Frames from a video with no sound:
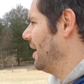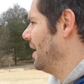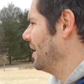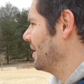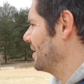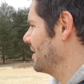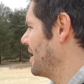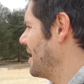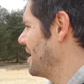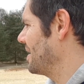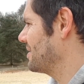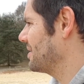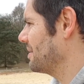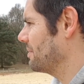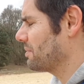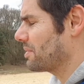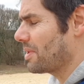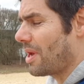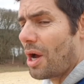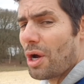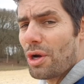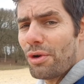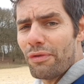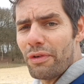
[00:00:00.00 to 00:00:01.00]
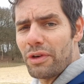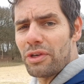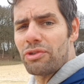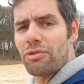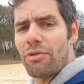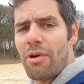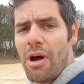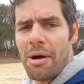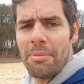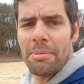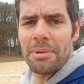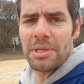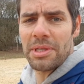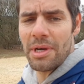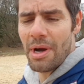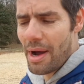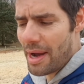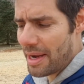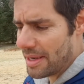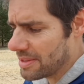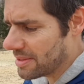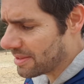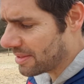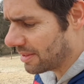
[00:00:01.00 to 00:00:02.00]
Yes, it was
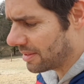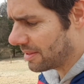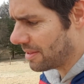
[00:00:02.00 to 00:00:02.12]
over-dramatised at